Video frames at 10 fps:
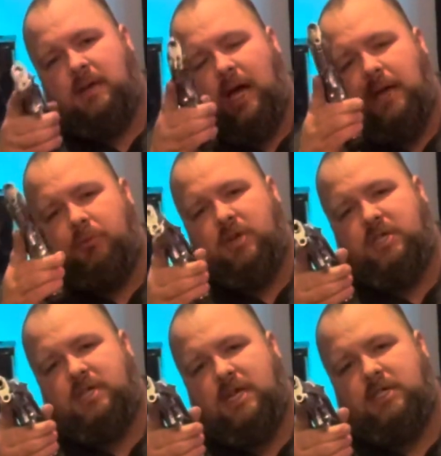I
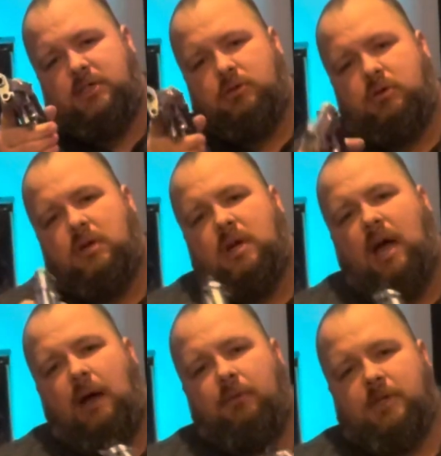appreciate you,
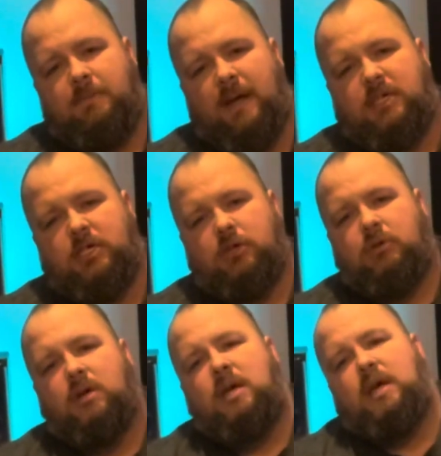I respect you,